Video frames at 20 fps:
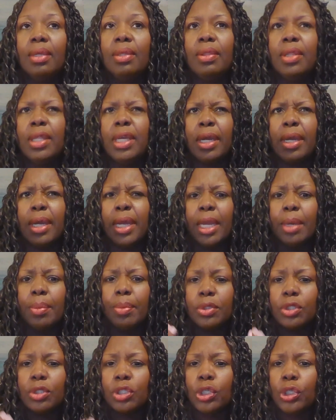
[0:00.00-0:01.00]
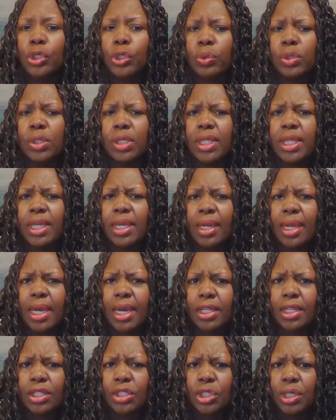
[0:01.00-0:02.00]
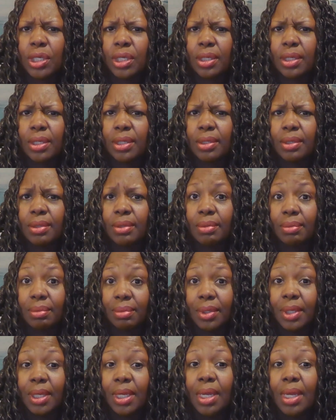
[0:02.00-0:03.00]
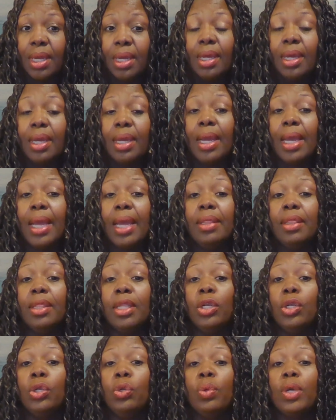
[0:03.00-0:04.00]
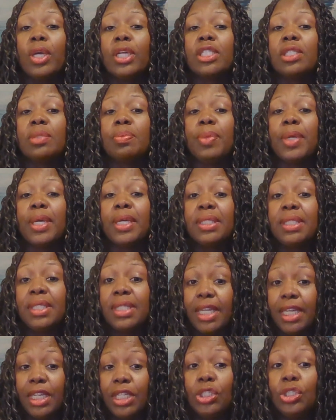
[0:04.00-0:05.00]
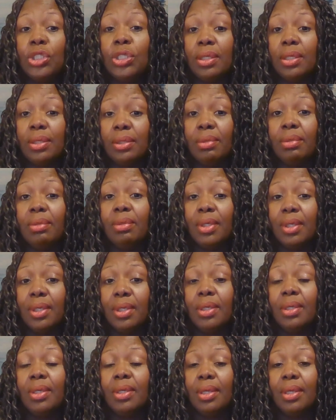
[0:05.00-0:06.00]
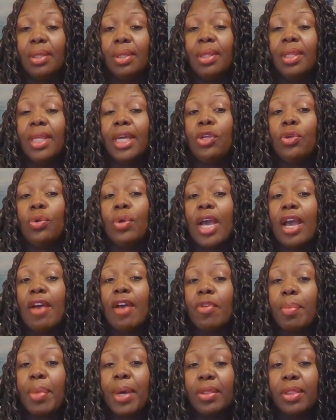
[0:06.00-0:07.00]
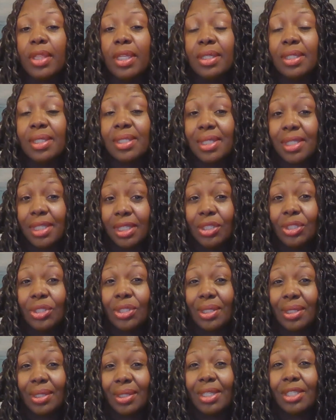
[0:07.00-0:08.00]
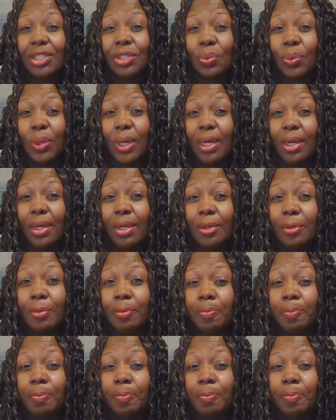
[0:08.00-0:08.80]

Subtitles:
They're able to use their logic. And the new expectation that you have about the decision as well.